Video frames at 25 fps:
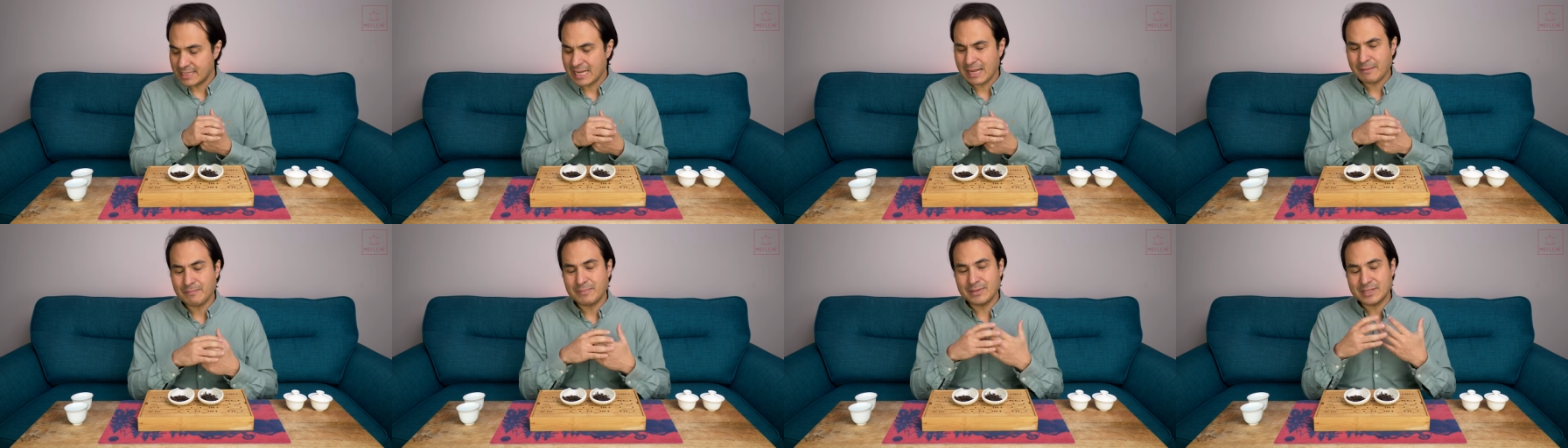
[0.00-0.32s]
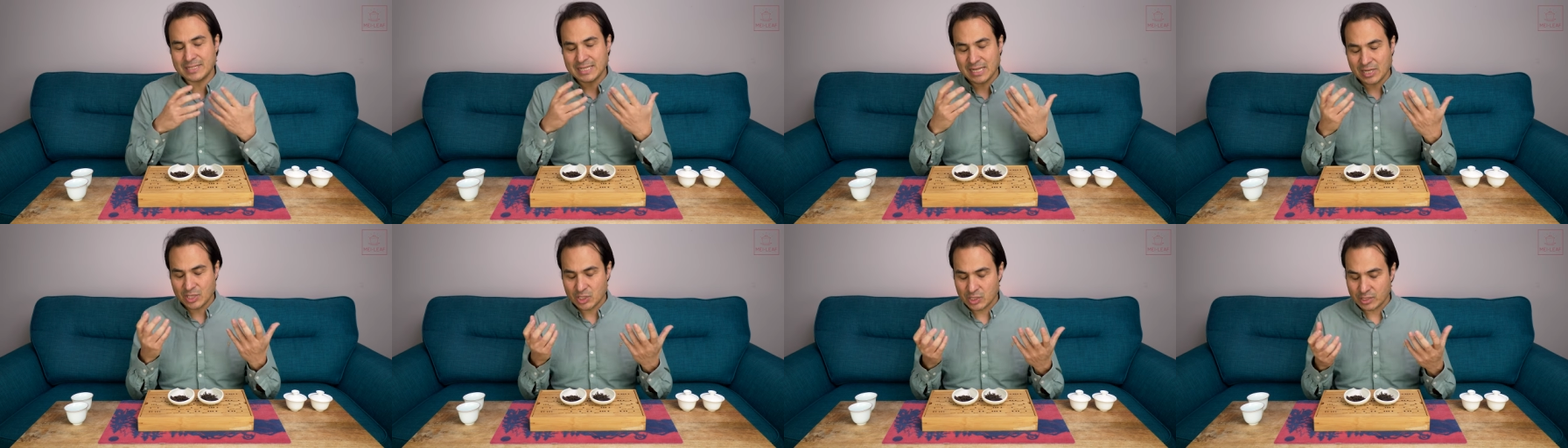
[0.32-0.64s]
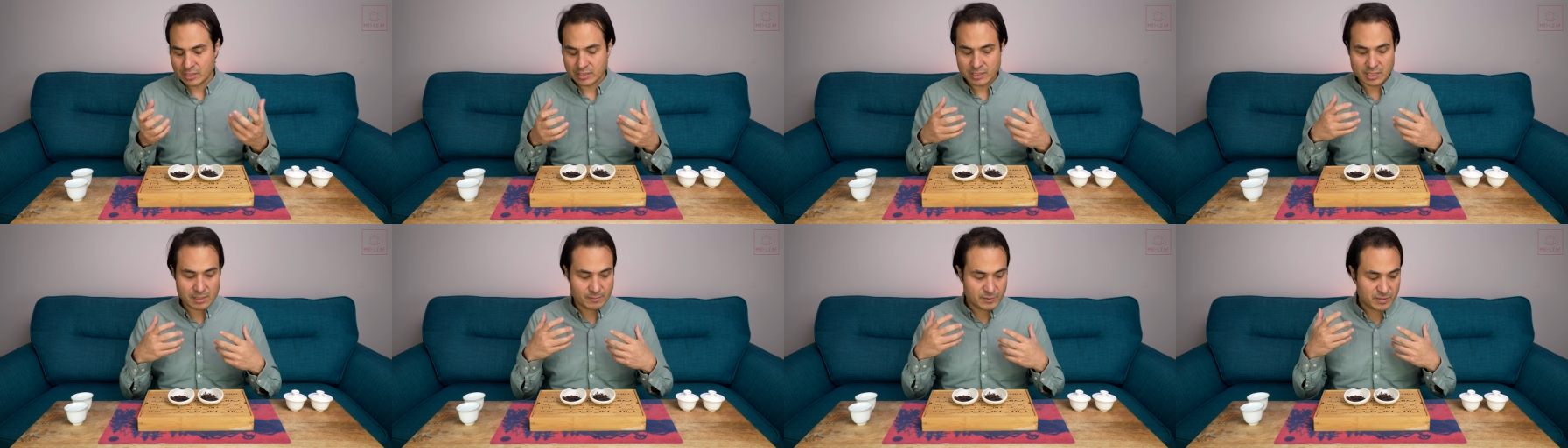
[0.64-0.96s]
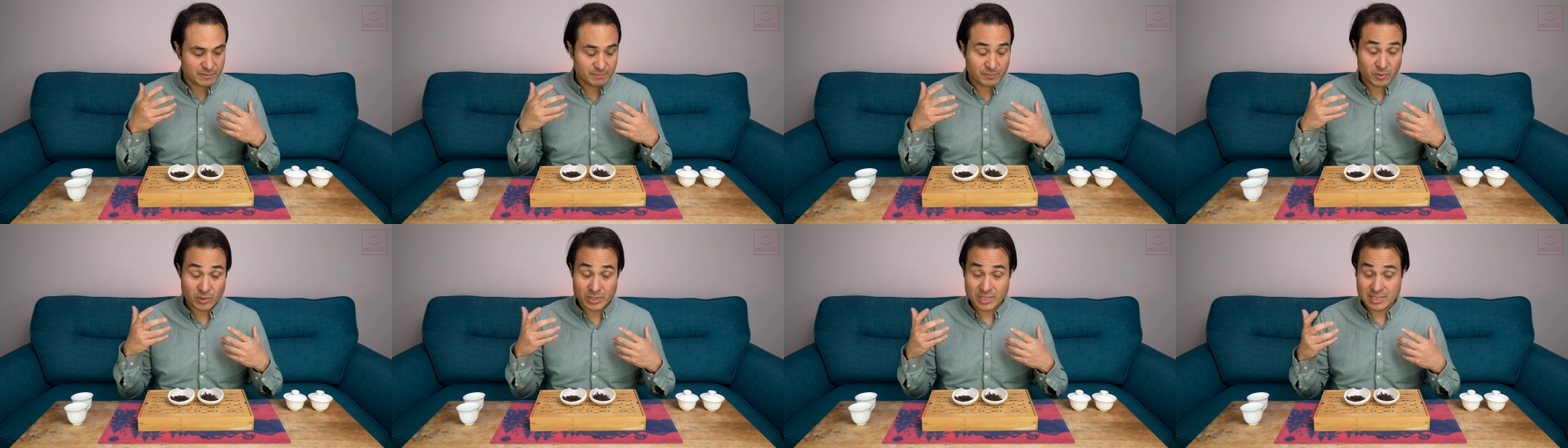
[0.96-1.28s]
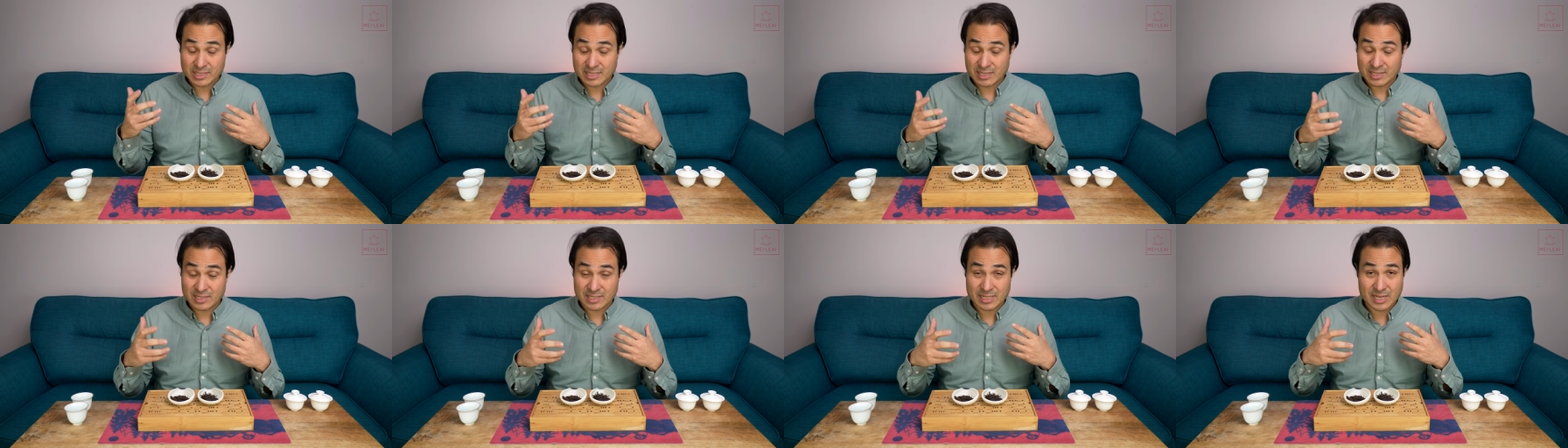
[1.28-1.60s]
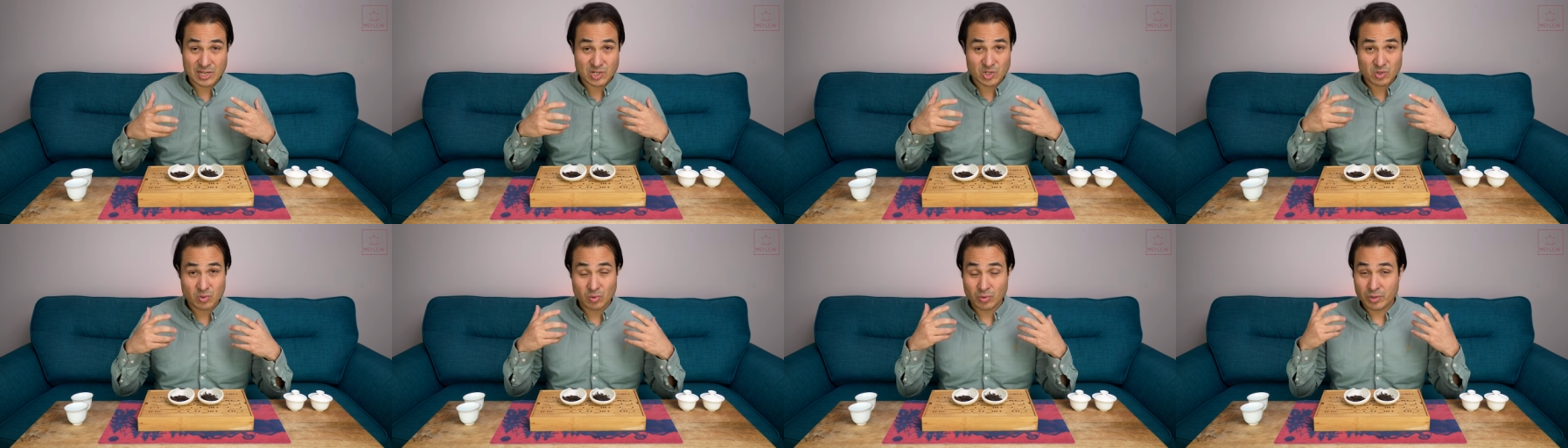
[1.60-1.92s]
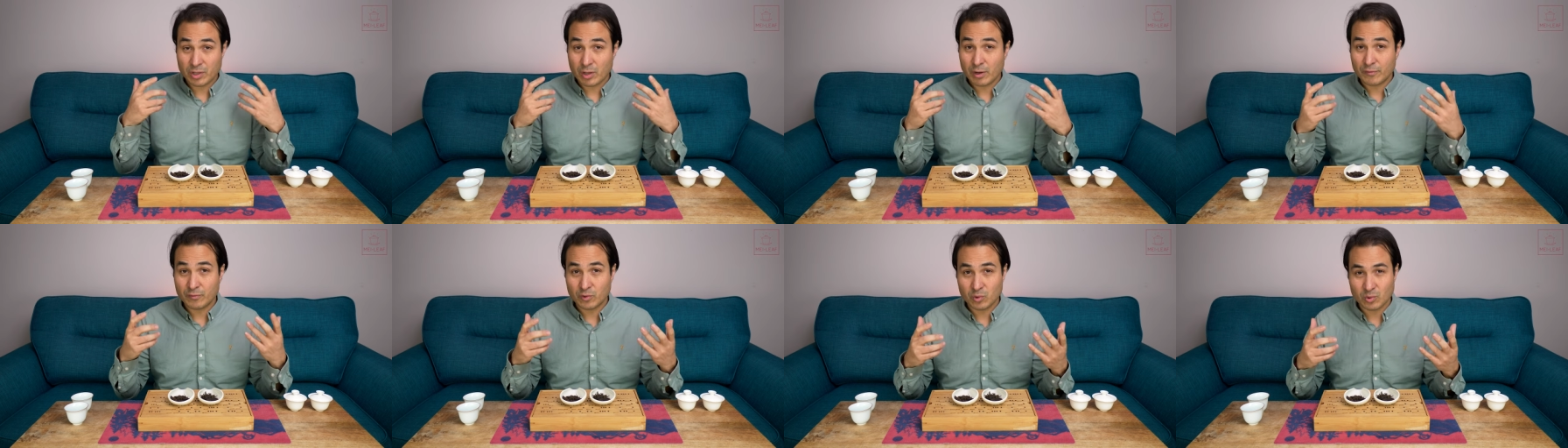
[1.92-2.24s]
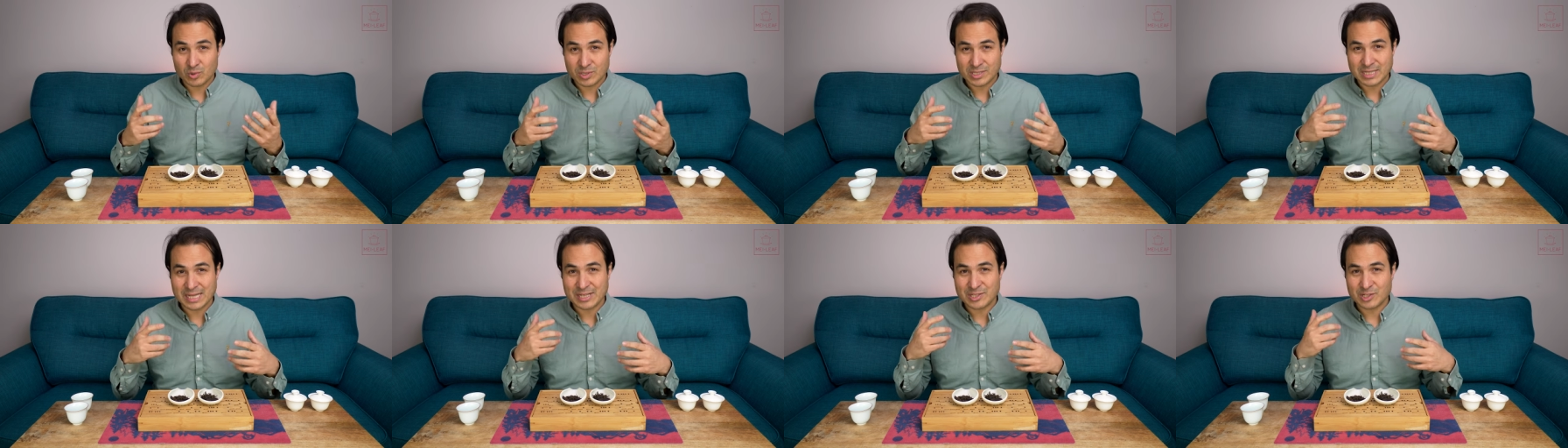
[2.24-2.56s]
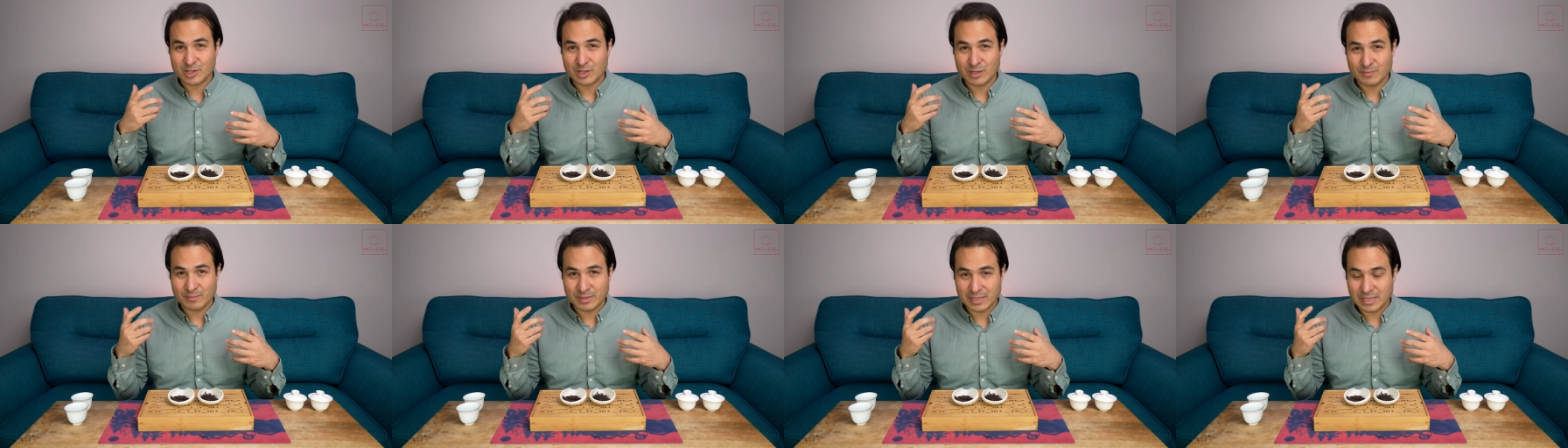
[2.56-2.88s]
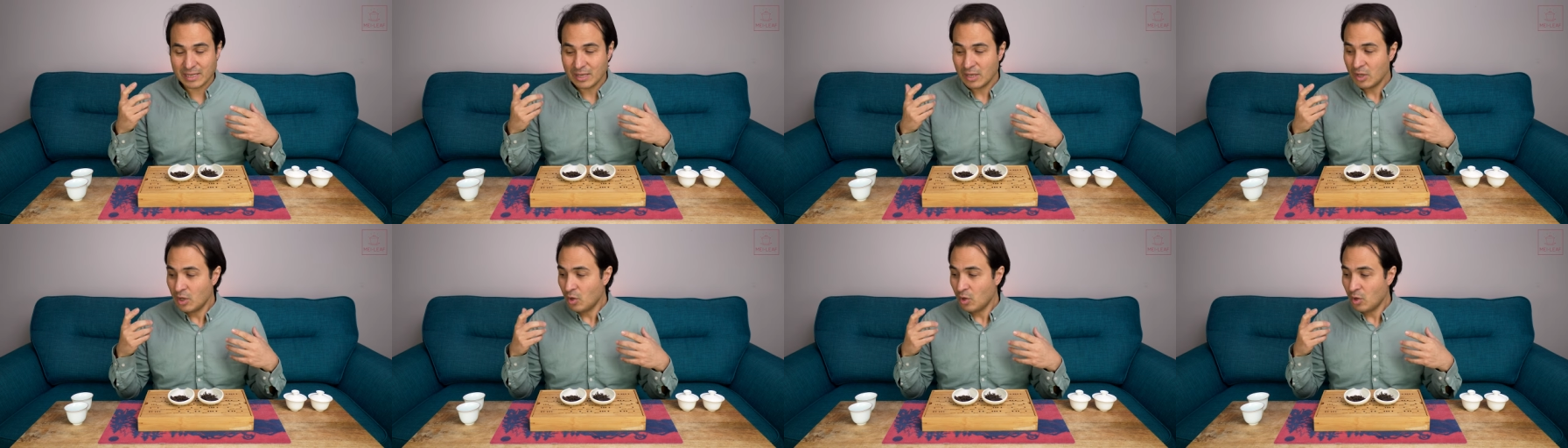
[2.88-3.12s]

and potentially in terms of body sensation. Although, of course, that's going to be